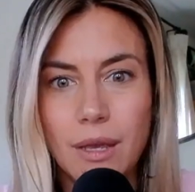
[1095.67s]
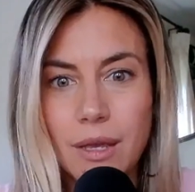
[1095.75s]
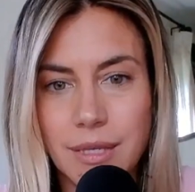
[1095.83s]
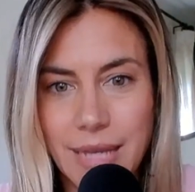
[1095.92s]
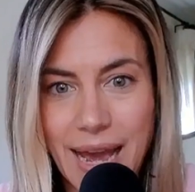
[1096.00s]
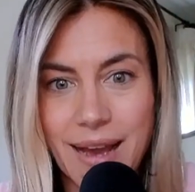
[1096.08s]

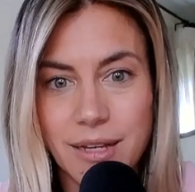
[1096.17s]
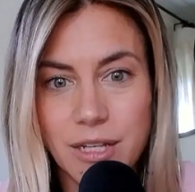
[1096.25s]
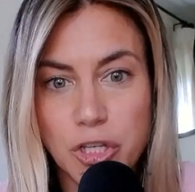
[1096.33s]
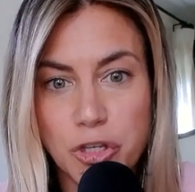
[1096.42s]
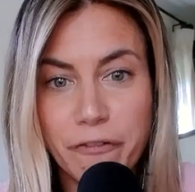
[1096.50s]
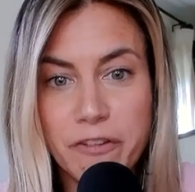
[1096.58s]
Yeah,
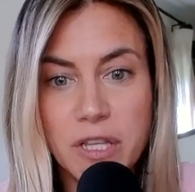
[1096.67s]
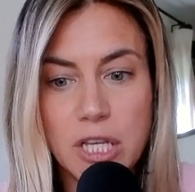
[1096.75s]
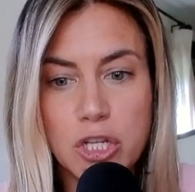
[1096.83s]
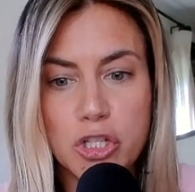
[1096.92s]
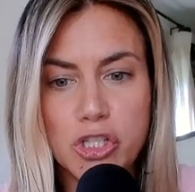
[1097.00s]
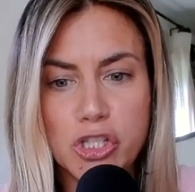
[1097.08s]
you're
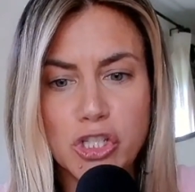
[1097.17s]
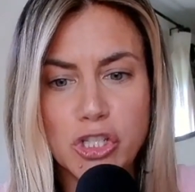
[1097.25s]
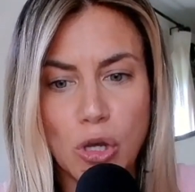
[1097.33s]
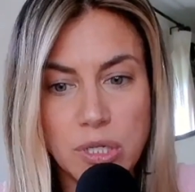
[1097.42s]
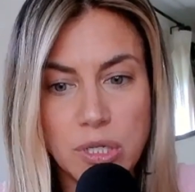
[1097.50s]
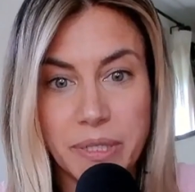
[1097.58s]
feeling
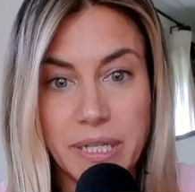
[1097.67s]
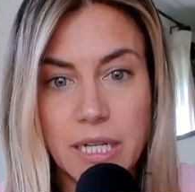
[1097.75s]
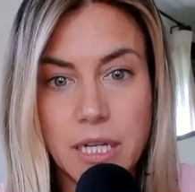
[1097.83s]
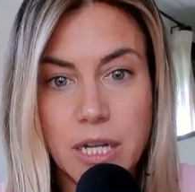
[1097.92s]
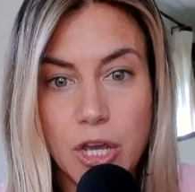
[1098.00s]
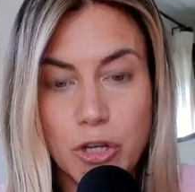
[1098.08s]
so depleted.